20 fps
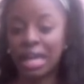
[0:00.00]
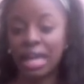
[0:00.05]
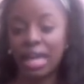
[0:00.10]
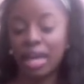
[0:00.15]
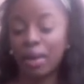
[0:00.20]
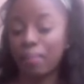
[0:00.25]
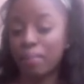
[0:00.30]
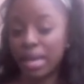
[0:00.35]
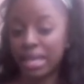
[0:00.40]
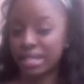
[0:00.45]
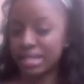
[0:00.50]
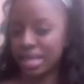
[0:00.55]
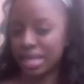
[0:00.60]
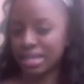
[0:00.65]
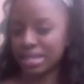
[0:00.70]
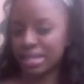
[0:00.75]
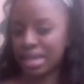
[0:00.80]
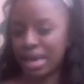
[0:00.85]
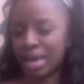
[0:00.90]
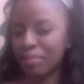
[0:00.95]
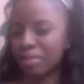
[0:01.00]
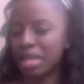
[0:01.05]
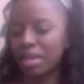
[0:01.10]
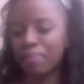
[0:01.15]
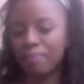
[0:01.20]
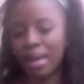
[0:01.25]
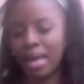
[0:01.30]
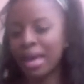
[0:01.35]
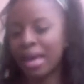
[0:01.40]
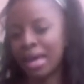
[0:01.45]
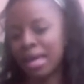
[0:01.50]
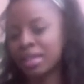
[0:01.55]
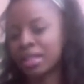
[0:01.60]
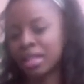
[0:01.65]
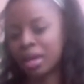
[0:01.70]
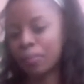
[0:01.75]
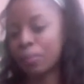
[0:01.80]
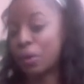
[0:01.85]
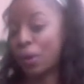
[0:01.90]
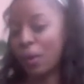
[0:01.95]
It may take time. He may end
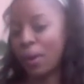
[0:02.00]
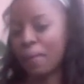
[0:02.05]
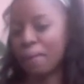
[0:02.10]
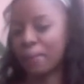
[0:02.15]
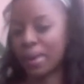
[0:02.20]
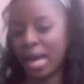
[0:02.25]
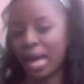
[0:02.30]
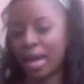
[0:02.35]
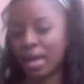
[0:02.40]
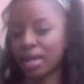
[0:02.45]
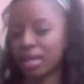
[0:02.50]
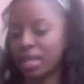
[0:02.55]
up going back.